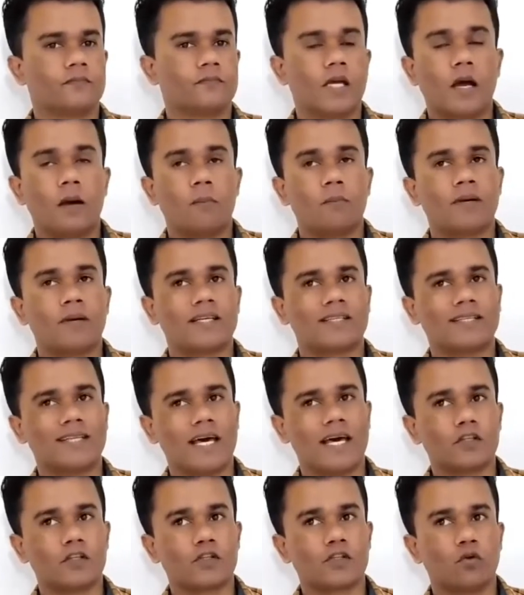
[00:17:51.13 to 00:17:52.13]
But there
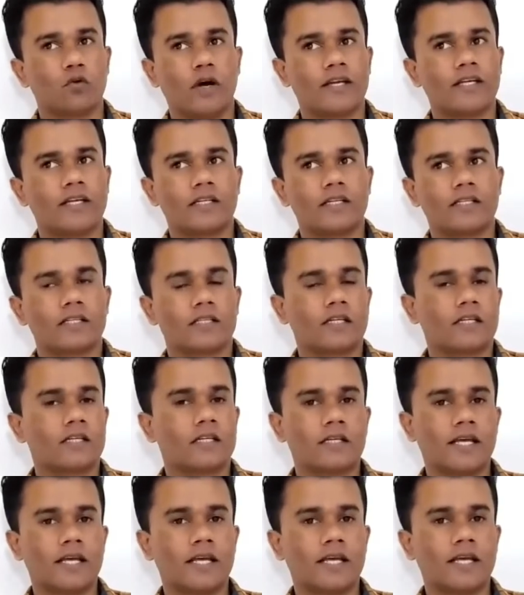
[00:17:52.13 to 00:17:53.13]
is no ideal
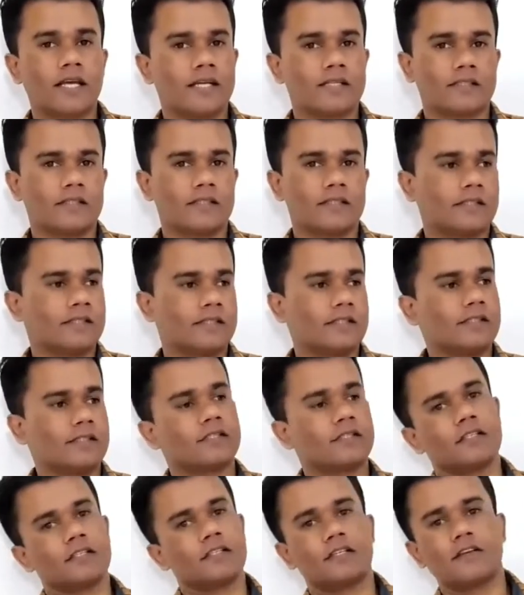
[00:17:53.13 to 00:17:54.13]
gas. It's a
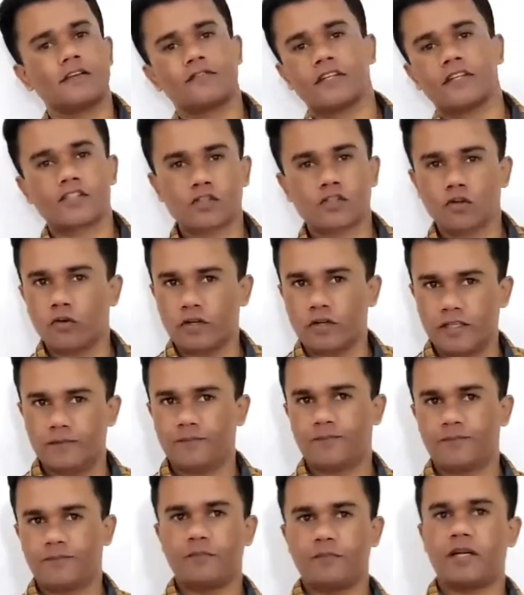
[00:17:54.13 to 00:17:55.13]
different story.
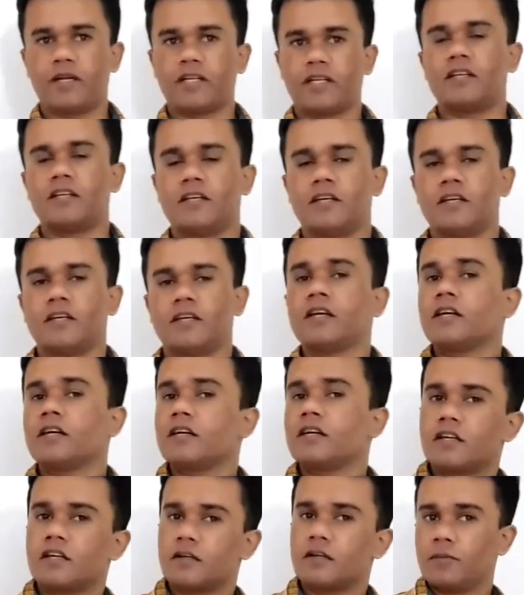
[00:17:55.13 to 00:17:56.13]
But
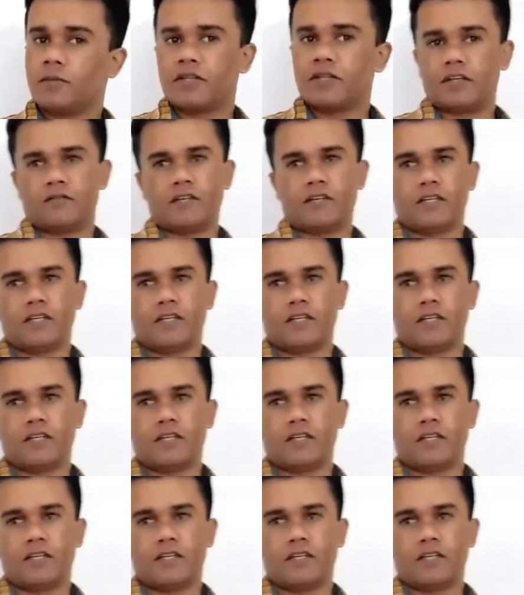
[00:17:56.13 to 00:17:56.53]
remember that one.